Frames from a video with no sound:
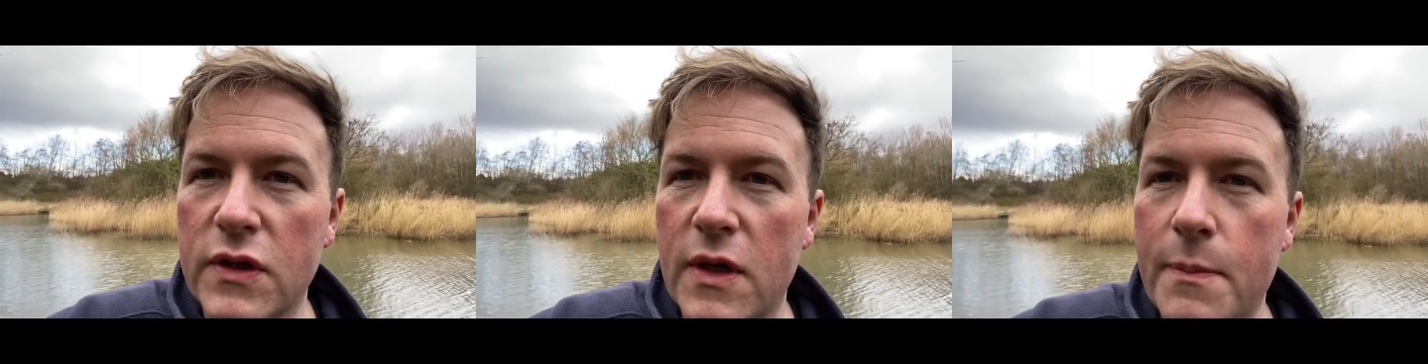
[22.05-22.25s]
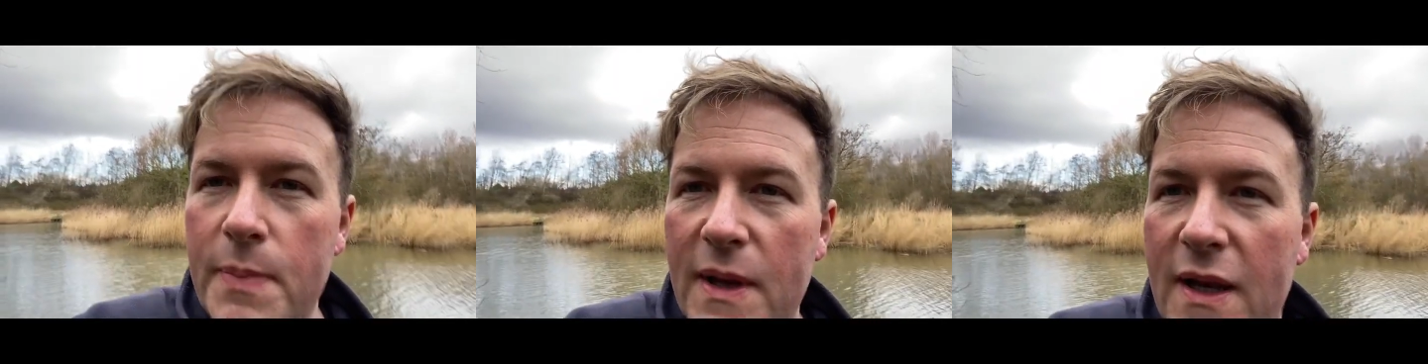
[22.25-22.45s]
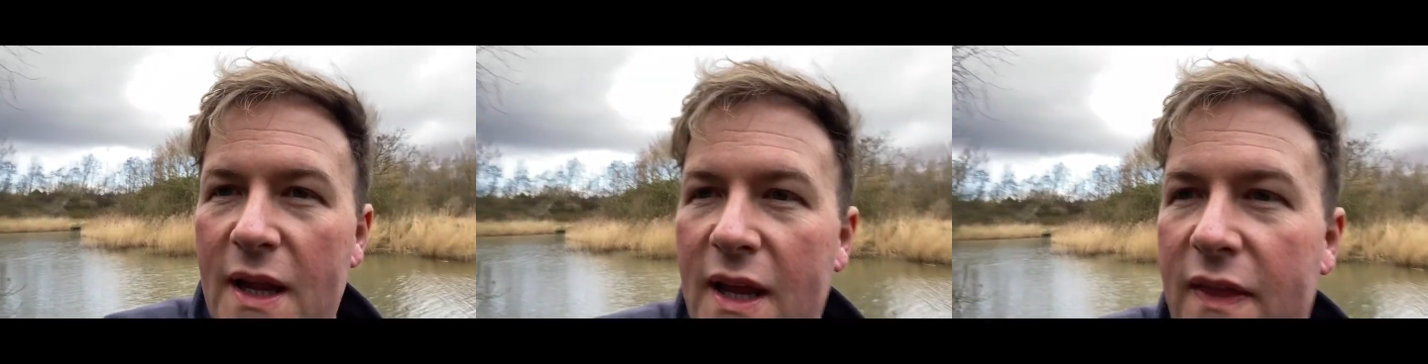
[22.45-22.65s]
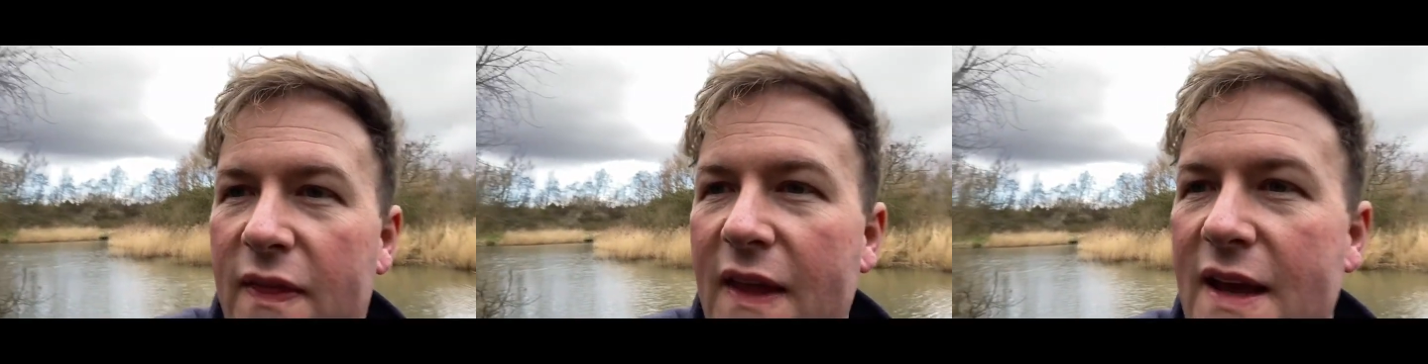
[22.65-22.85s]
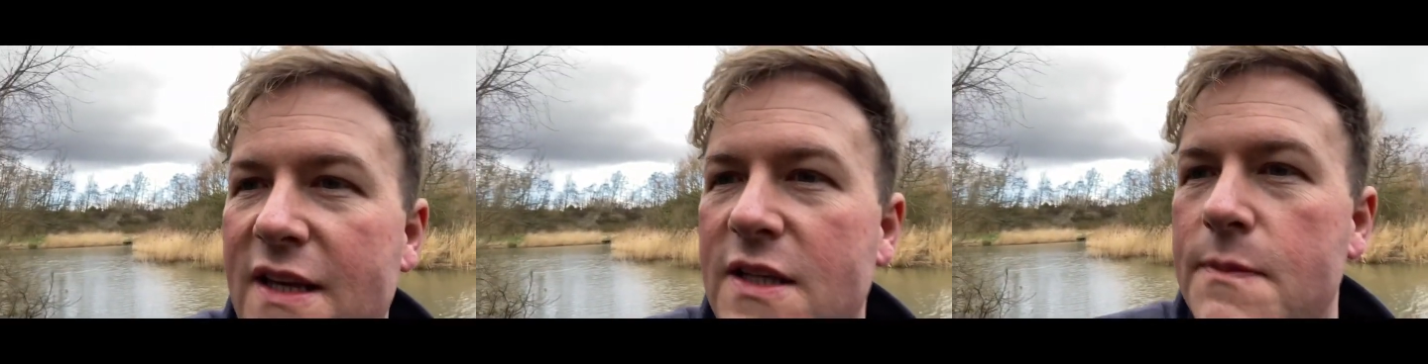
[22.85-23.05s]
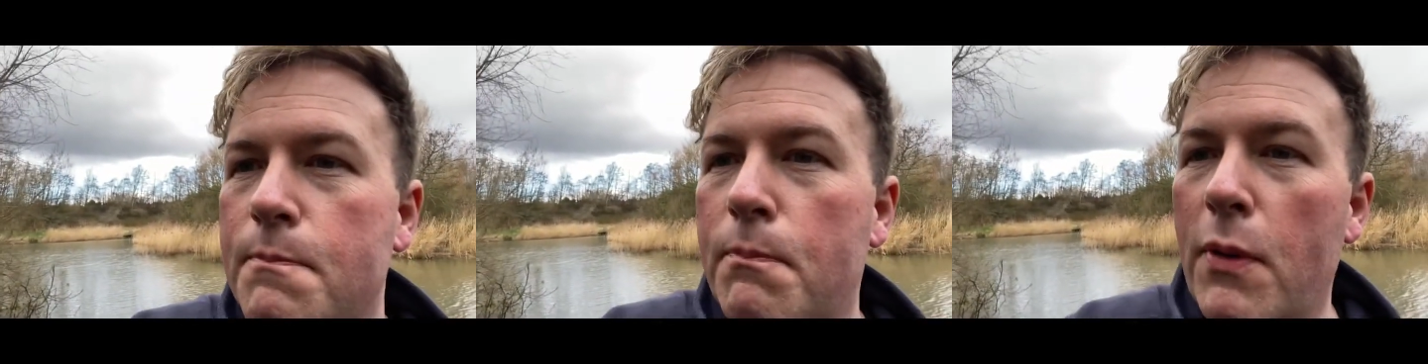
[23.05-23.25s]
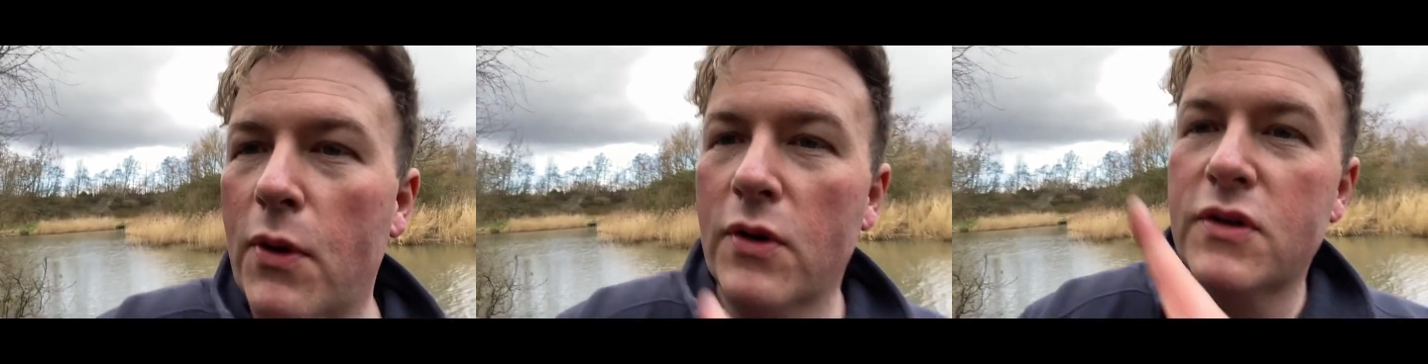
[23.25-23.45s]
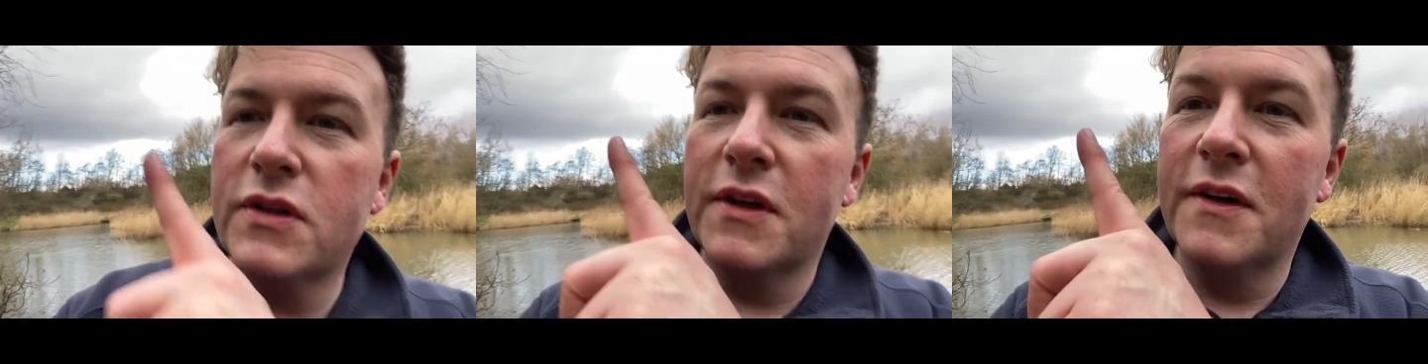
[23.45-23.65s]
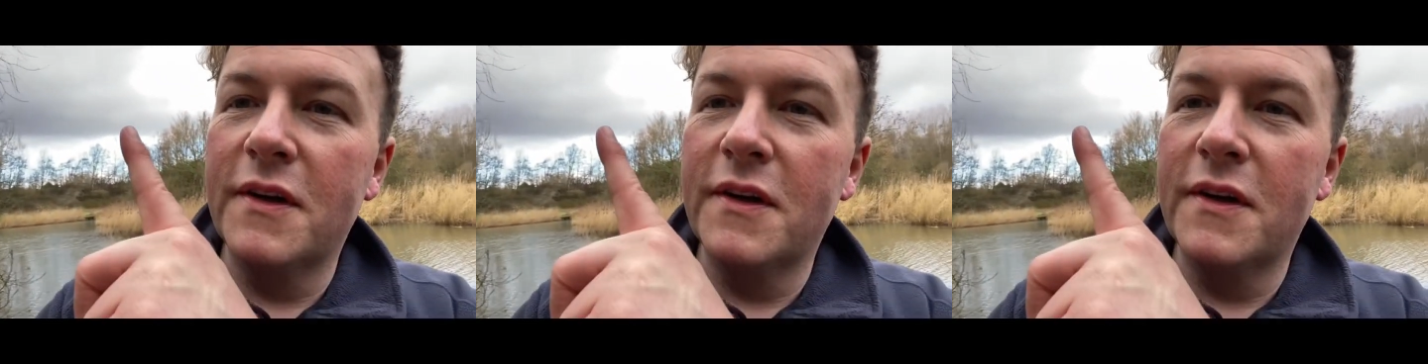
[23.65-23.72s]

A bit like this, but